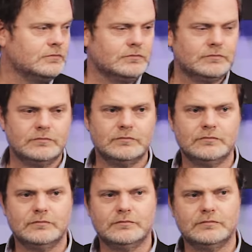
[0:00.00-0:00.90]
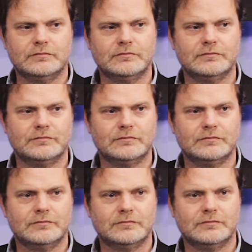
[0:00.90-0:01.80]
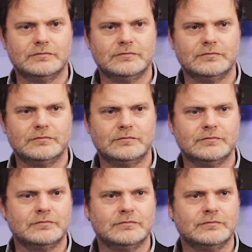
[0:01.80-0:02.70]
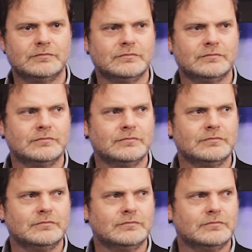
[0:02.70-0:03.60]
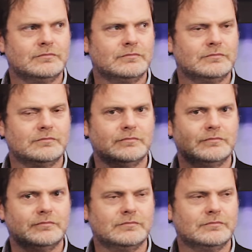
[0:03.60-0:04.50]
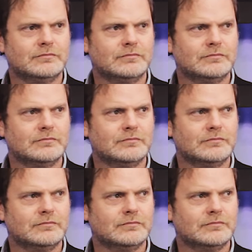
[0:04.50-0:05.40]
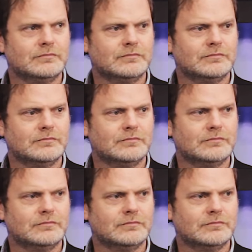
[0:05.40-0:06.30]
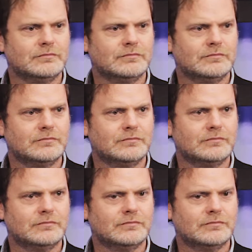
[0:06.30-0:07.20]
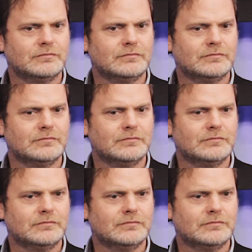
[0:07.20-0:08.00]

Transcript: This person isn't speaking.